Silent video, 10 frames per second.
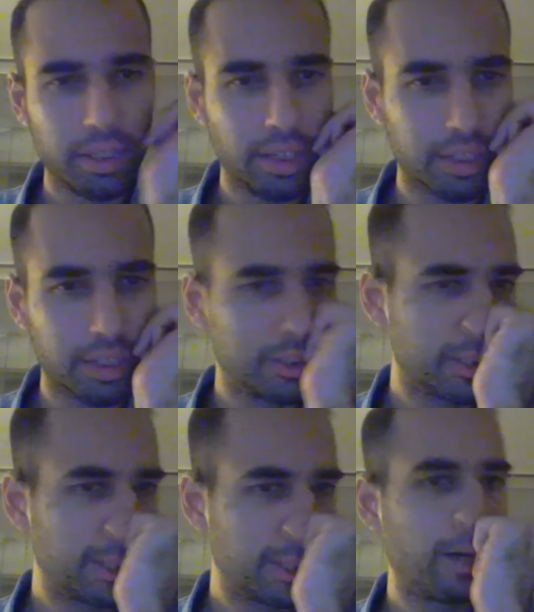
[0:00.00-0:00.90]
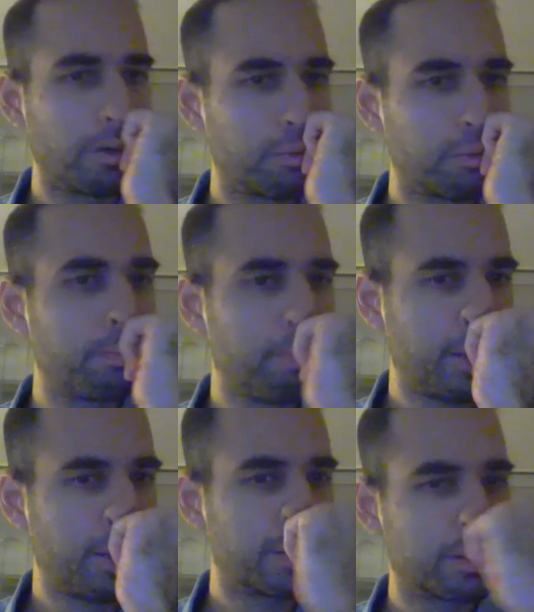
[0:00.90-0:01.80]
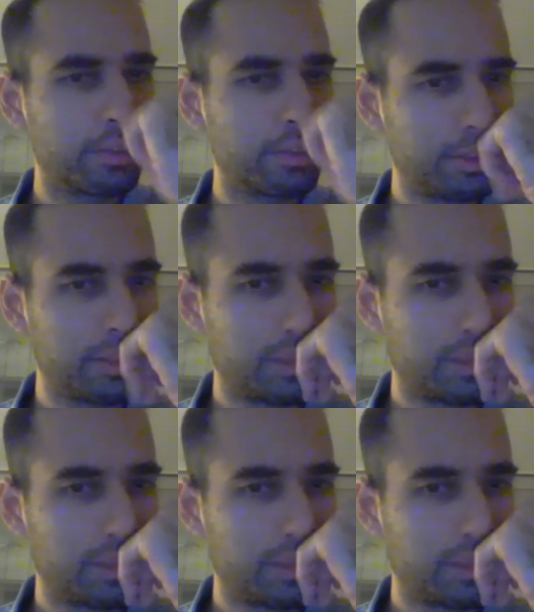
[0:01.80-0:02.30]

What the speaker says: let's see. How do we punish this?